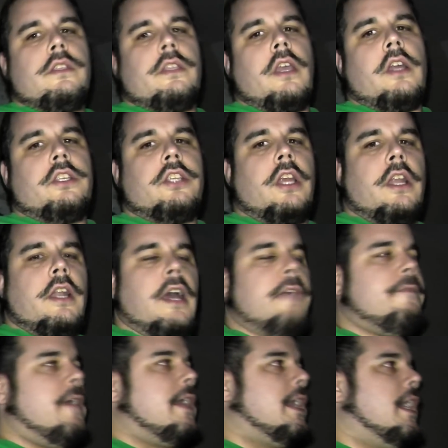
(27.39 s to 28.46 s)
So sure
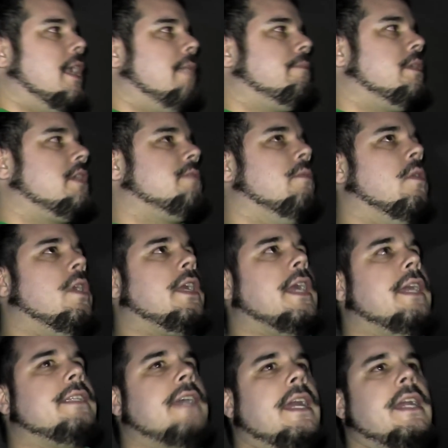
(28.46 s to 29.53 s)
enough, I got up this morning
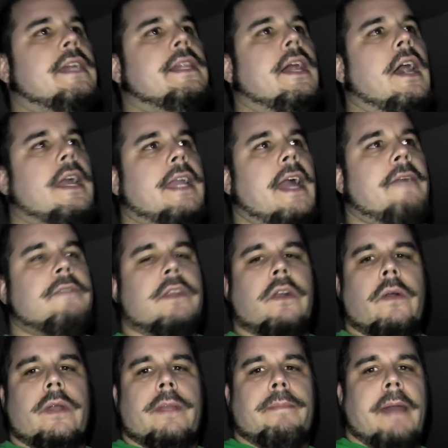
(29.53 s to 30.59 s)
at 10 o'clock after
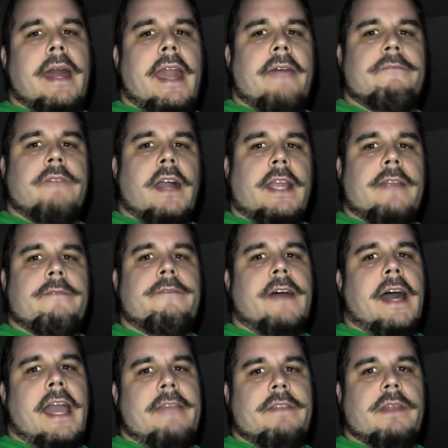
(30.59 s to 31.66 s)
going to bed at fucking
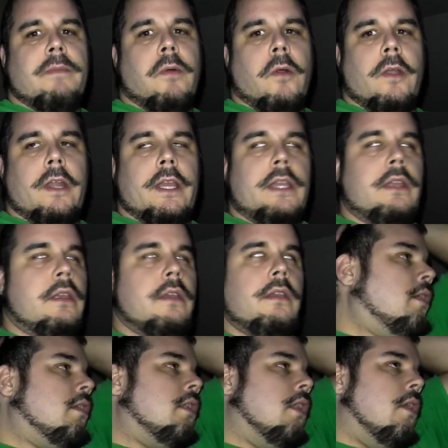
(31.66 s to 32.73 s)
5 in the morning.
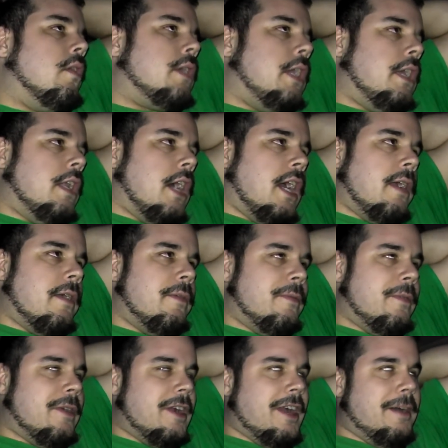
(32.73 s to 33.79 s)
Logie and I
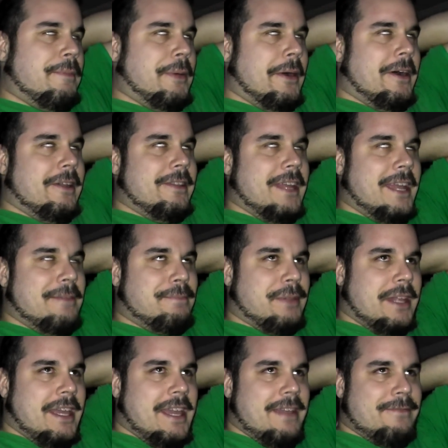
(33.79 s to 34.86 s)
were up all night
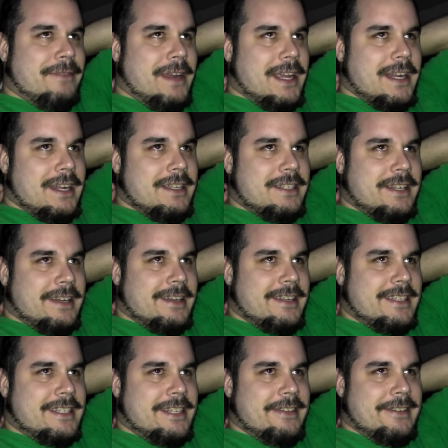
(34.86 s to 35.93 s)
playing friggin'
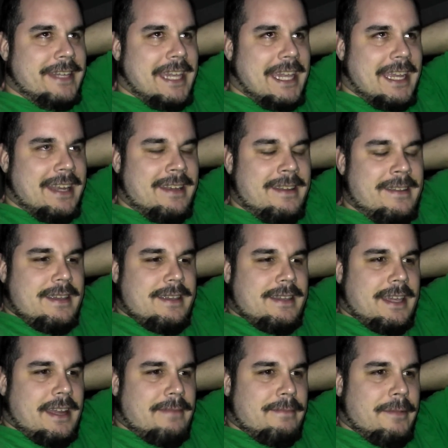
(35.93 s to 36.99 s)
Unturned 2 again,
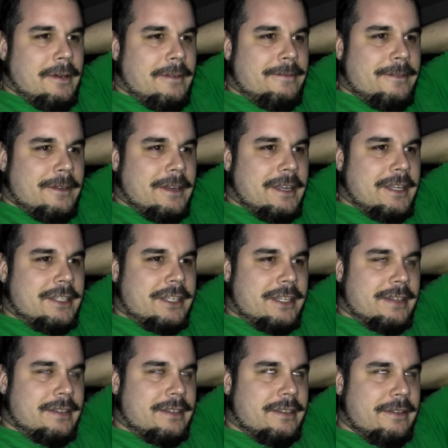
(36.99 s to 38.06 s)
getting more footage
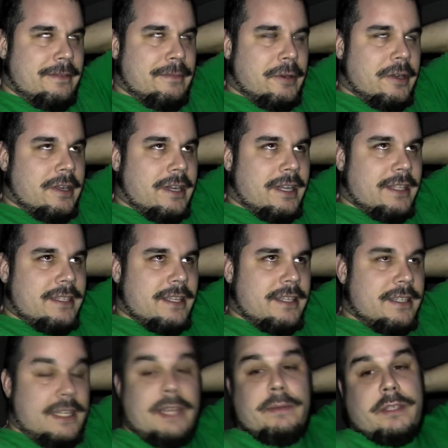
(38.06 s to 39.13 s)
and doing more
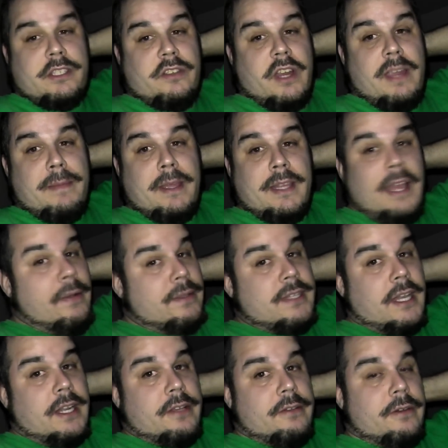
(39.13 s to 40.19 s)
nonsense. And he was streaming, that was
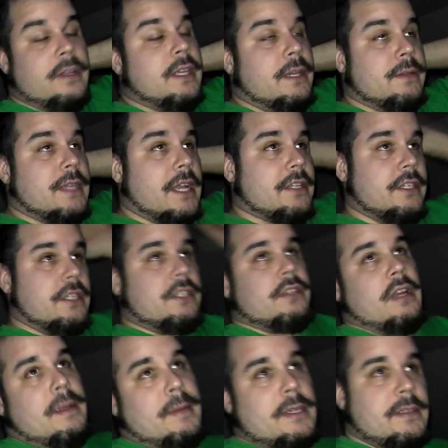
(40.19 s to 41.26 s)
kind of cool. He was actually
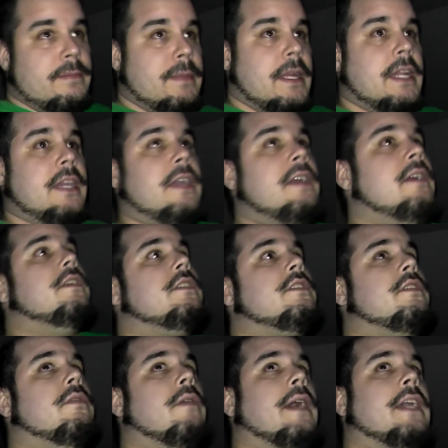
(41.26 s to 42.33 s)
streaming some media
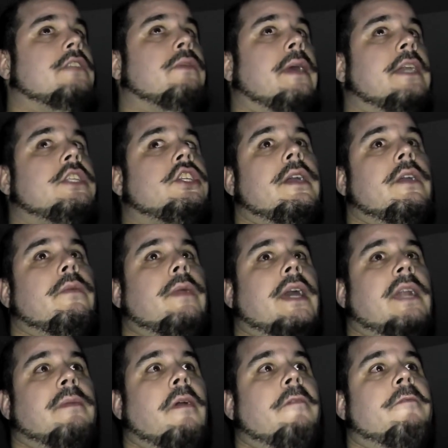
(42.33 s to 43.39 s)
to uh, Twitch. We
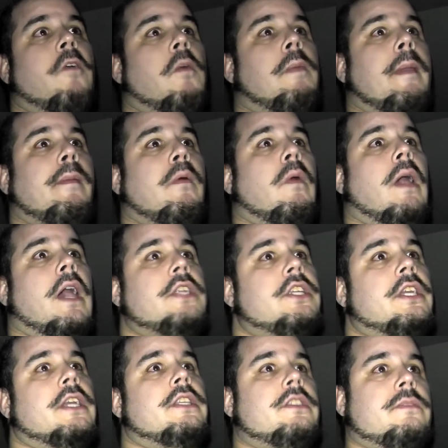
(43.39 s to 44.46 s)
had about four people
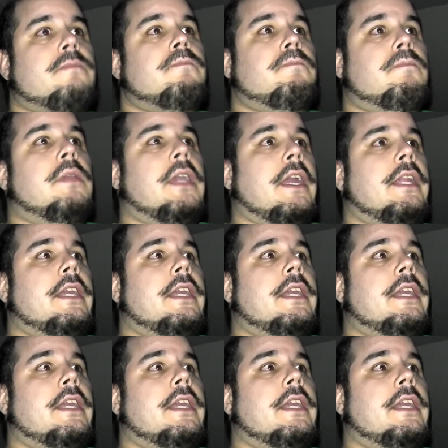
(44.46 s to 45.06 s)
watching us be